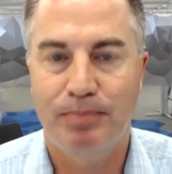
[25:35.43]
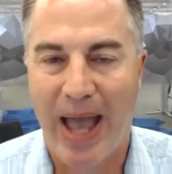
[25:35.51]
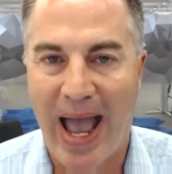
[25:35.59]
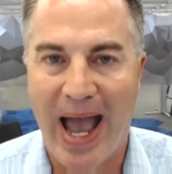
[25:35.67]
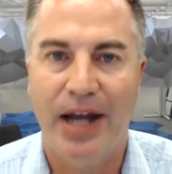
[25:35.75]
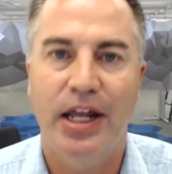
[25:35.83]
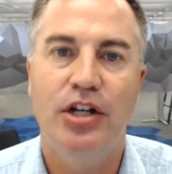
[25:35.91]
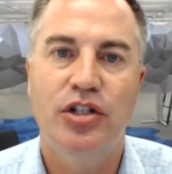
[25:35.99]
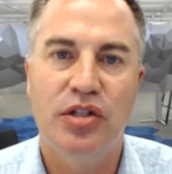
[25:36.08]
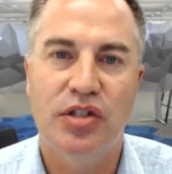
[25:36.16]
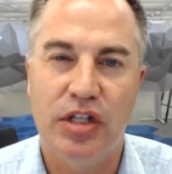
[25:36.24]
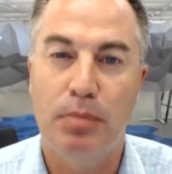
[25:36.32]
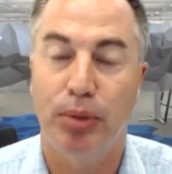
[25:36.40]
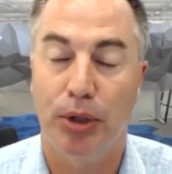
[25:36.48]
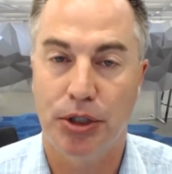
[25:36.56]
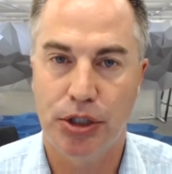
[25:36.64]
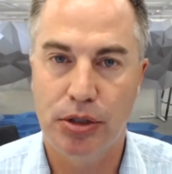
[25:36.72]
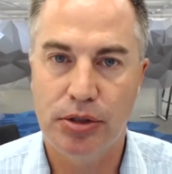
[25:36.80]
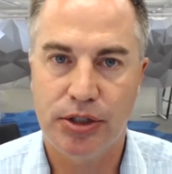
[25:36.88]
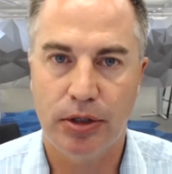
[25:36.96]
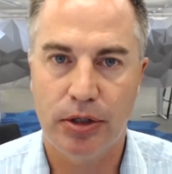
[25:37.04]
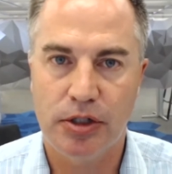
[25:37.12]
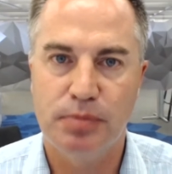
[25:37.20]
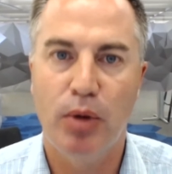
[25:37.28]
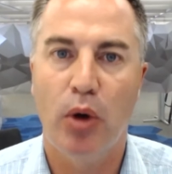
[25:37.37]
ad agency
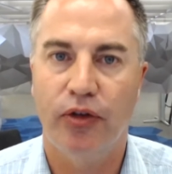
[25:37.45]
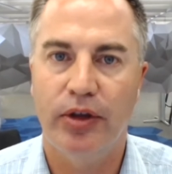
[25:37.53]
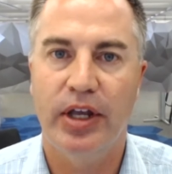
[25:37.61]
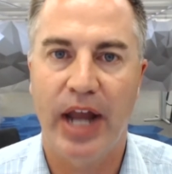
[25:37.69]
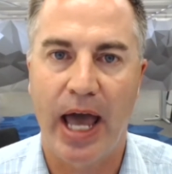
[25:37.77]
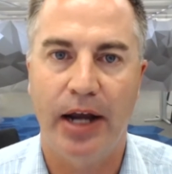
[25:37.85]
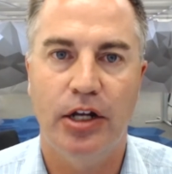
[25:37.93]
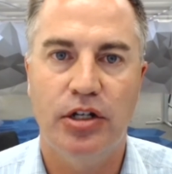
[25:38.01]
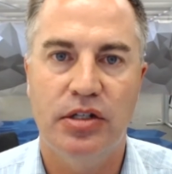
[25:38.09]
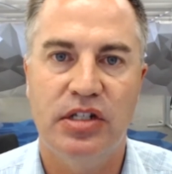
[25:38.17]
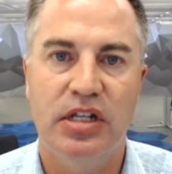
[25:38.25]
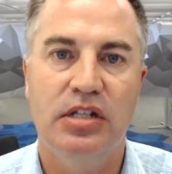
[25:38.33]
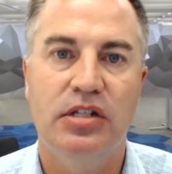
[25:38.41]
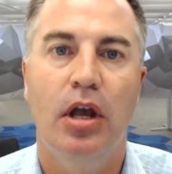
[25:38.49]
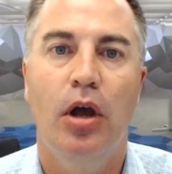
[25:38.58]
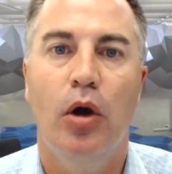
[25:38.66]
producers, mostly at ad agencies,